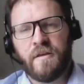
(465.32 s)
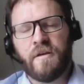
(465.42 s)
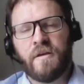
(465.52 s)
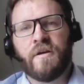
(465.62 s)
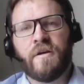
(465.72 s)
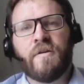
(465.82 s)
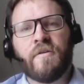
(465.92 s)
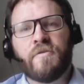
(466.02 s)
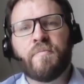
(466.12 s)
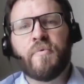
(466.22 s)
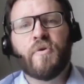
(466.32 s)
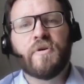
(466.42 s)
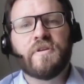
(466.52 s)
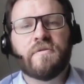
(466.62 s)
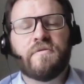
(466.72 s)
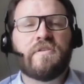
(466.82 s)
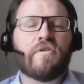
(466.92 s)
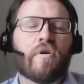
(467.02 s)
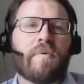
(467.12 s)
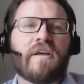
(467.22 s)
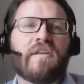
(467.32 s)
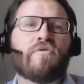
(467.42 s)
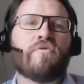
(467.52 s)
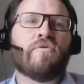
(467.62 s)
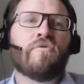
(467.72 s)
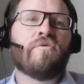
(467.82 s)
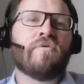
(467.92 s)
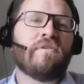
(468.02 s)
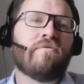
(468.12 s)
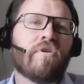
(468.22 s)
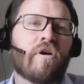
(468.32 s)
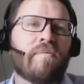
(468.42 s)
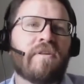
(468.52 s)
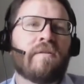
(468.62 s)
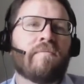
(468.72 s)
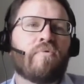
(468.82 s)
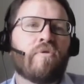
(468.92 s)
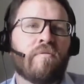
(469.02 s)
The point of this topic is to develop then